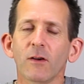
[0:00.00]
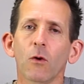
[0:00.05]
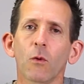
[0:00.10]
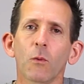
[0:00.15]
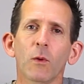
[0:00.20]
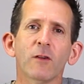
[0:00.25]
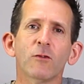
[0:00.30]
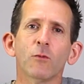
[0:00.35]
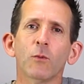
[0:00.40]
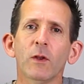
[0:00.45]

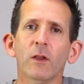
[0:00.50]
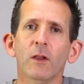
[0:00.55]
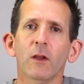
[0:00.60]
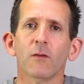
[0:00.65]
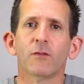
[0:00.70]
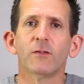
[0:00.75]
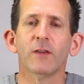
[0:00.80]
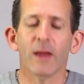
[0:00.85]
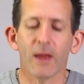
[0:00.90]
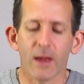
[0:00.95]
always, we
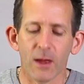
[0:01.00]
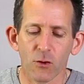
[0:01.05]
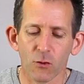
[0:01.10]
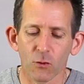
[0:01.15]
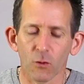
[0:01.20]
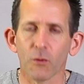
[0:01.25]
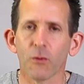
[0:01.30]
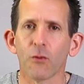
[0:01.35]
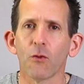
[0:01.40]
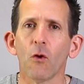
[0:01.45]
love to hear
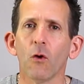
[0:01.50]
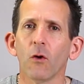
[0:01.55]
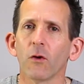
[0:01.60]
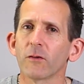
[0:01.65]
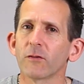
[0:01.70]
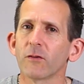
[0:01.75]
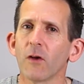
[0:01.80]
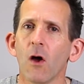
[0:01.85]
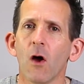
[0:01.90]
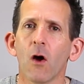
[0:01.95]
your
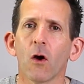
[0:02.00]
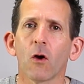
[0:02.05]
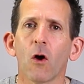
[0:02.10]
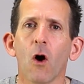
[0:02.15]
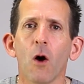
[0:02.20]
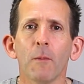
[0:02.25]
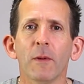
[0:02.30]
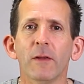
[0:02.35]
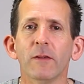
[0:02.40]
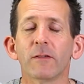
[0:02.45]
thoughts,
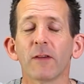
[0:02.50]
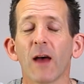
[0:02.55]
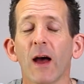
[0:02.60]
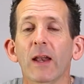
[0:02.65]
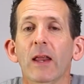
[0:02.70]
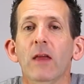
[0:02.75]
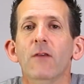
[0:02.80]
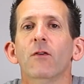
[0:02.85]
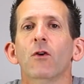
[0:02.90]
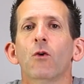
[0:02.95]
comments,
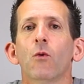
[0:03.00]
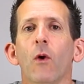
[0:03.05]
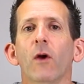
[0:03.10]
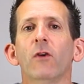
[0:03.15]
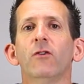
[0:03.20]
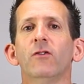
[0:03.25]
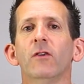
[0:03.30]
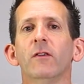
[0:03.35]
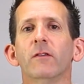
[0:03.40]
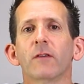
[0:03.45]
and even
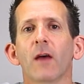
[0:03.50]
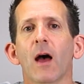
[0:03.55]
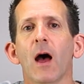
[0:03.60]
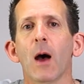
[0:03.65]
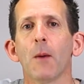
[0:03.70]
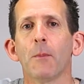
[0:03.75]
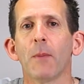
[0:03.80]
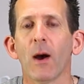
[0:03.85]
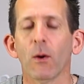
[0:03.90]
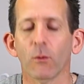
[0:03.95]
questions
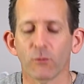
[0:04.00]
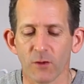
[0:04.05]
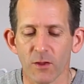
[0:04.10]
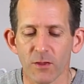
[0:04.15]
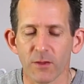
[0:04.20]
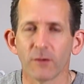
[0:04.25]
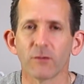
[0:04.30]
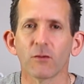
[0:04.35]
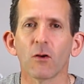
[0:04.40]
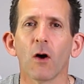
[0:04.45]
about
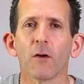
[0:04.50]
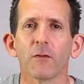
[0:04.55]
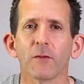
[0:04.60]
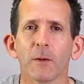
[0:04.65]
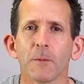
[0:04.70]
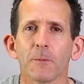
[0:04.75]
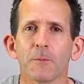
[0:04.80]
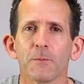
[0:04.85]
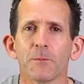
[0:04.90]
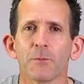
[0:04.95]
this coffee.